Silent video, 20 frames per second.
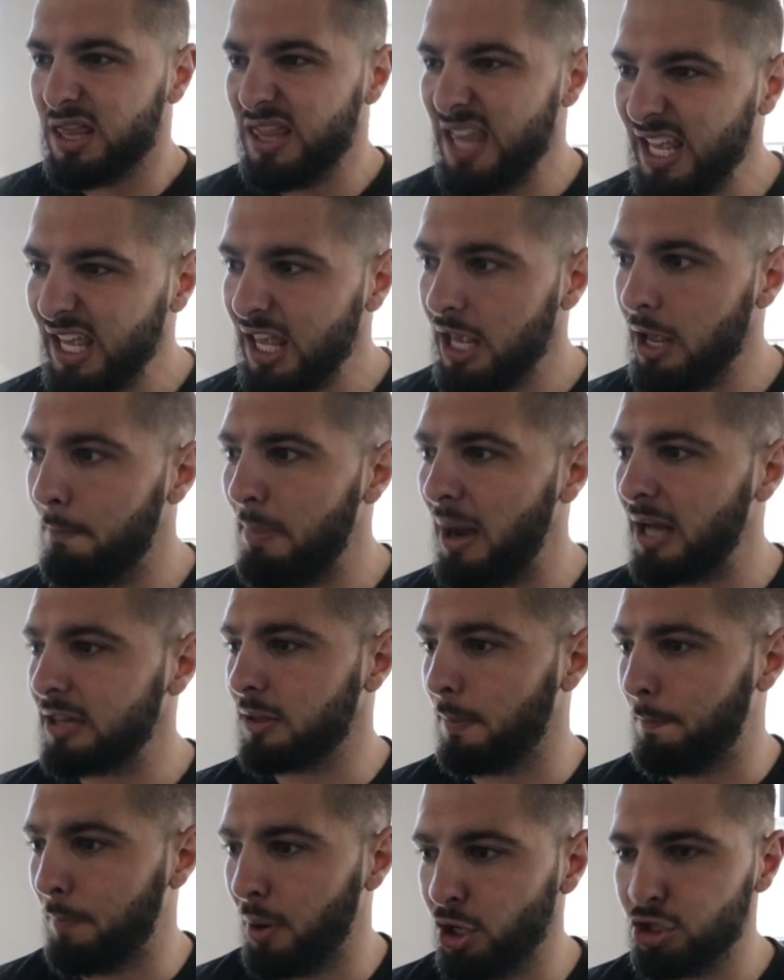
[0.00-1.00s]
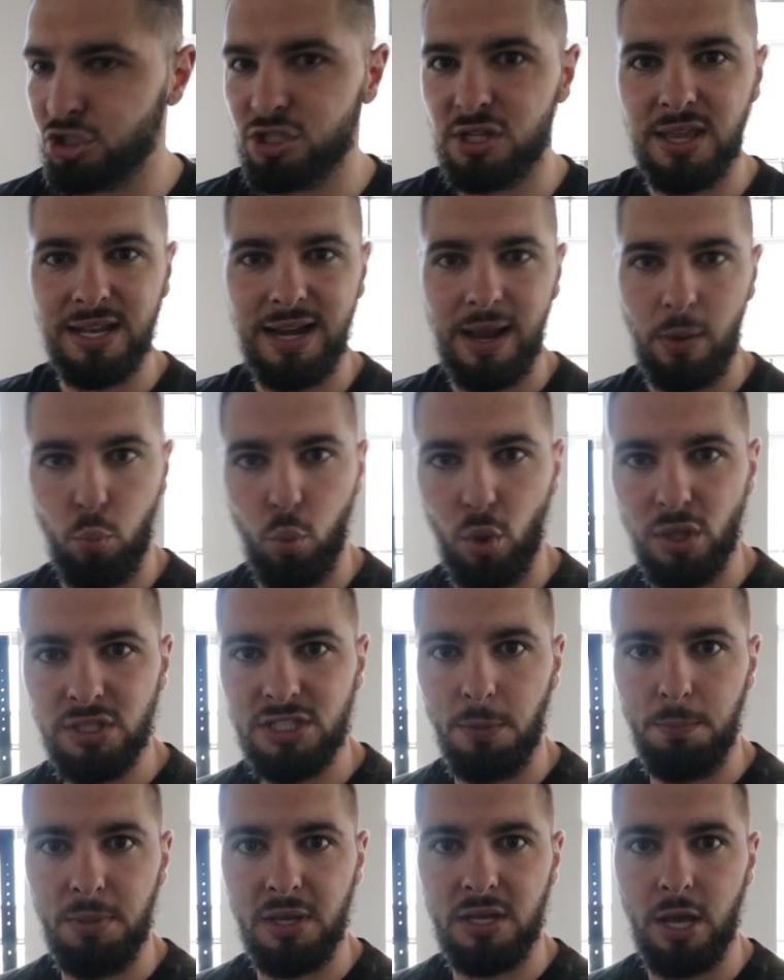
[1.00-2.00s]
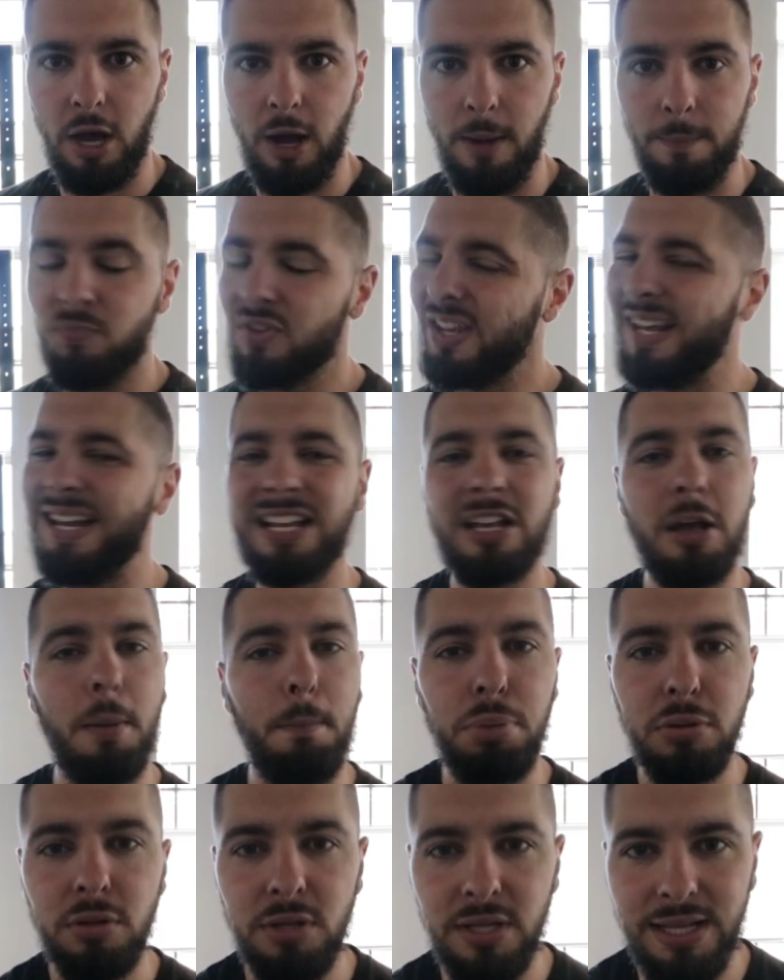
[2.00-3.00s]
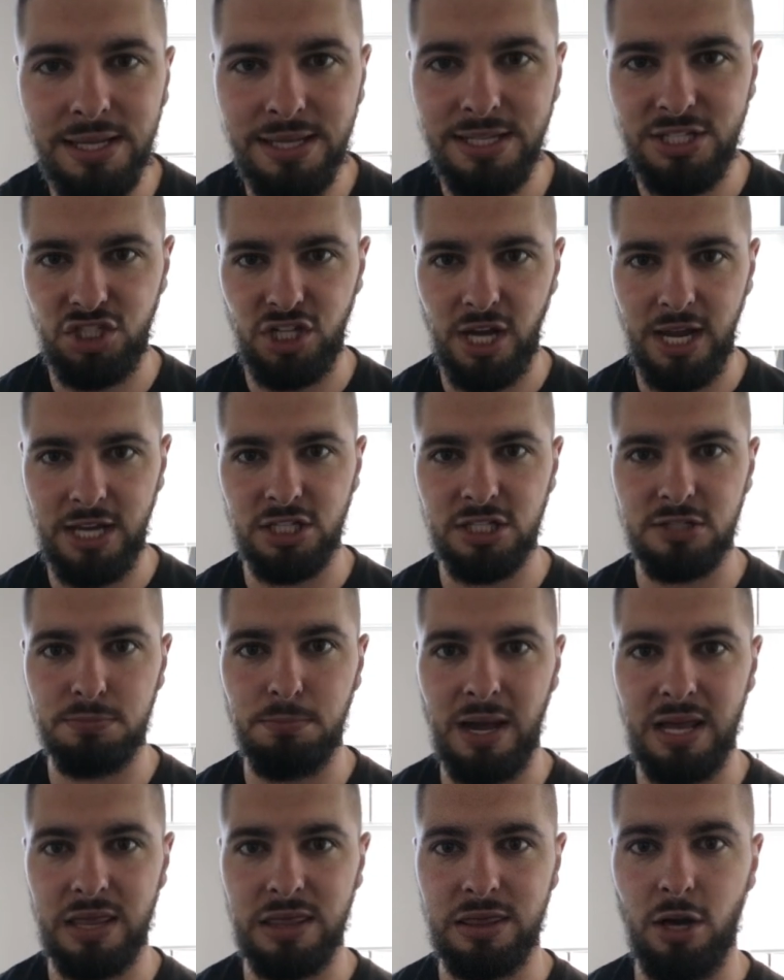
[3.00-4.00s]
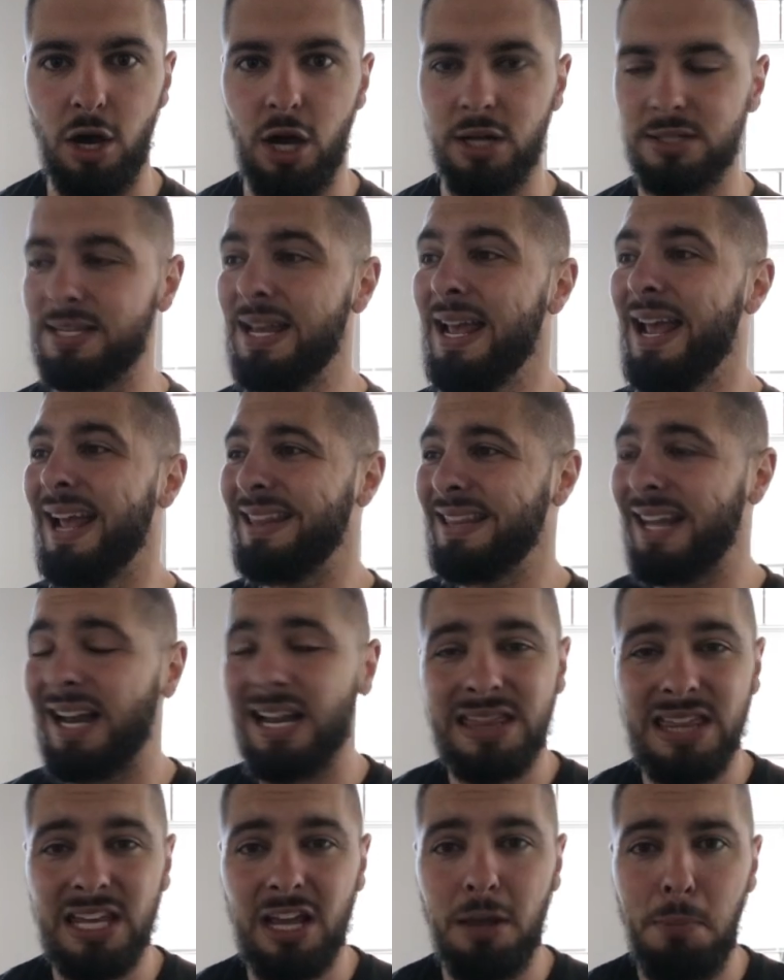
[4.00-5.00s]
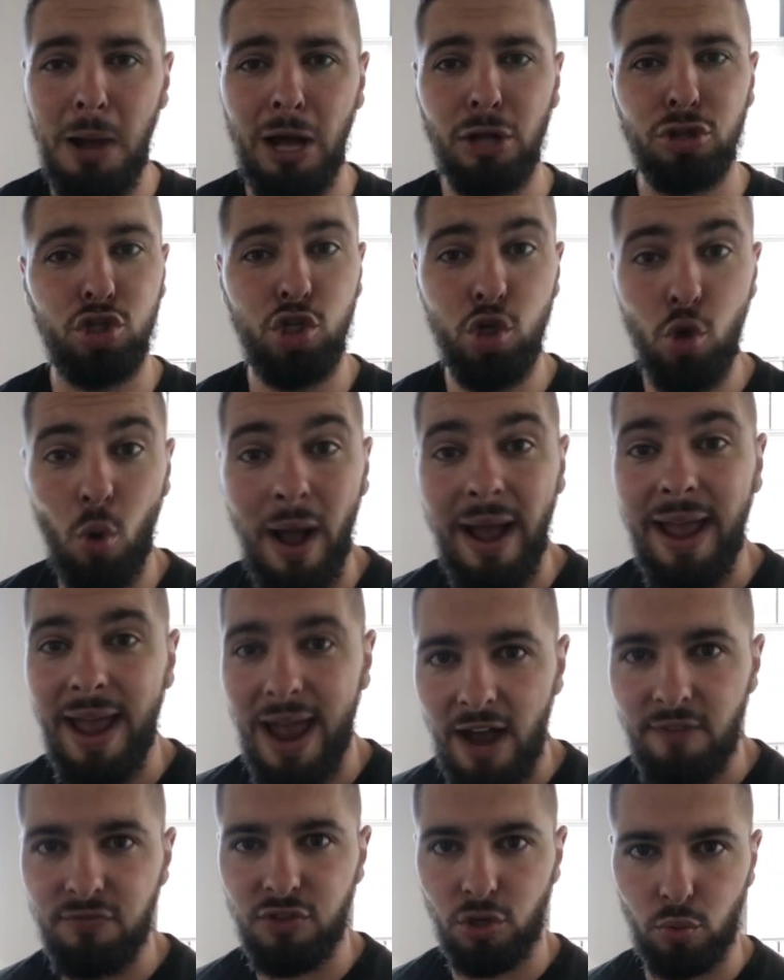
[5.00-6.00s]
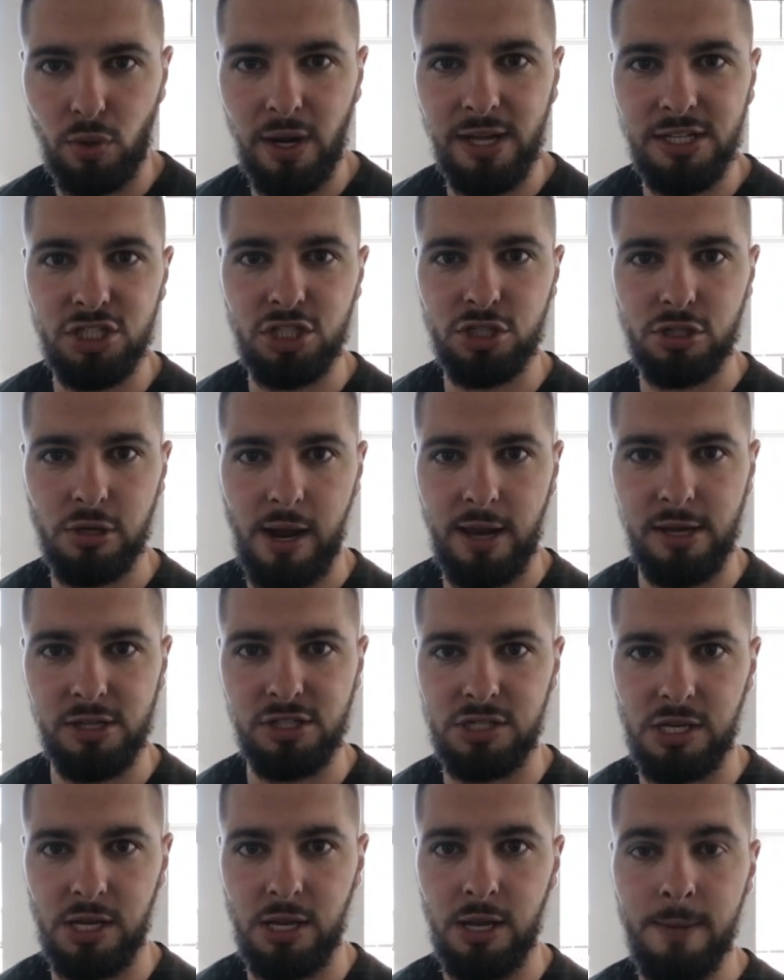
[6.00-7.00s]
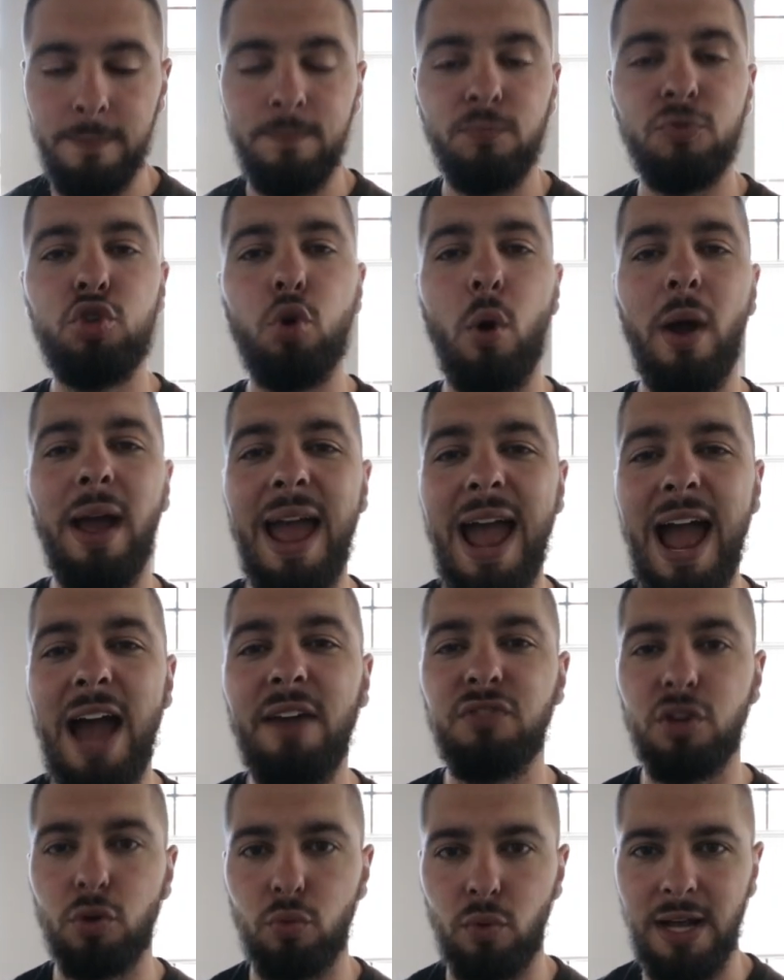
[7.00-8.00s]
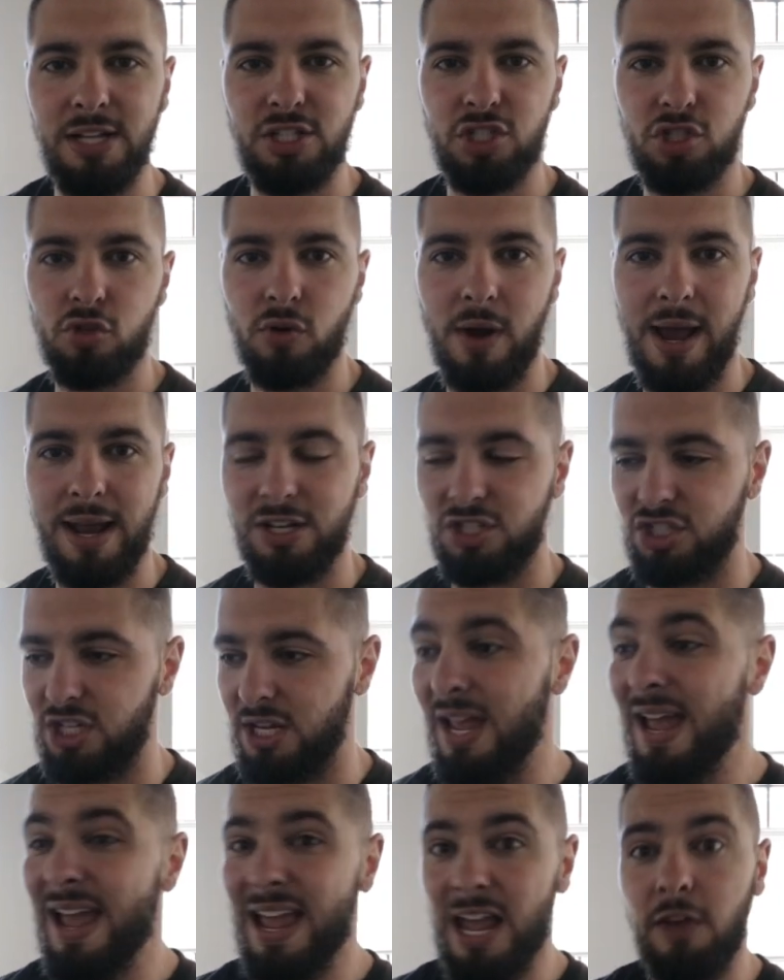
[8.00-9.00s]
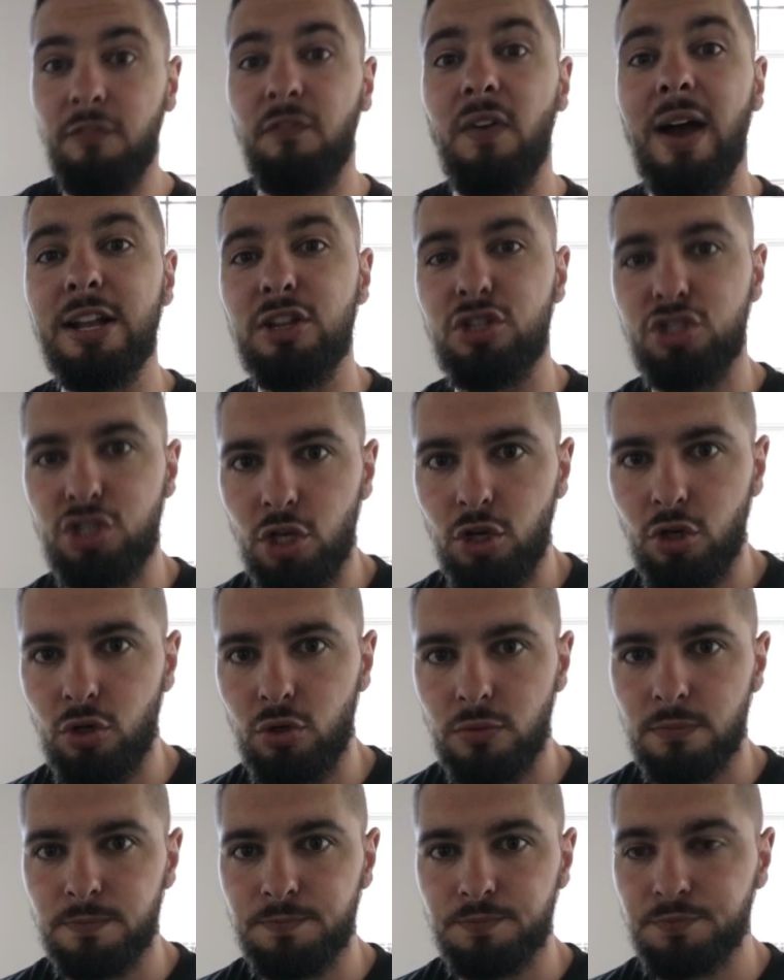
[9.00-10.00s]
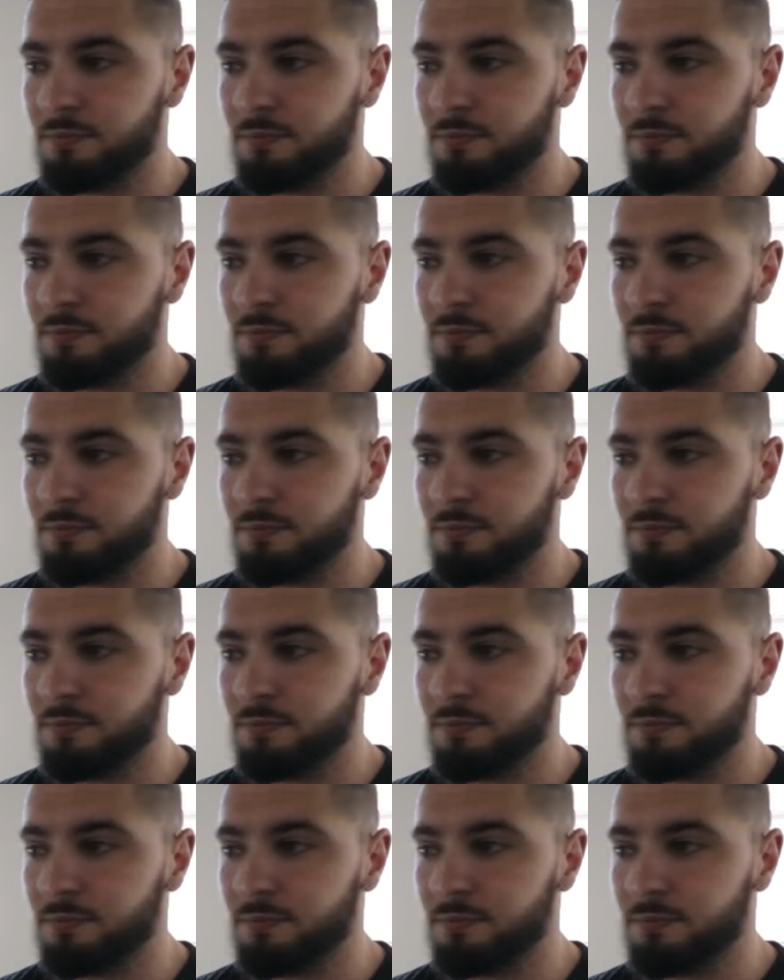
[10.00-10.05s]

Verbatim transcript: thinking about the person that I want to become, and it completely changes my thoughts. And then I think about, do I have the right strategy? Do I have the right strategy? If I do,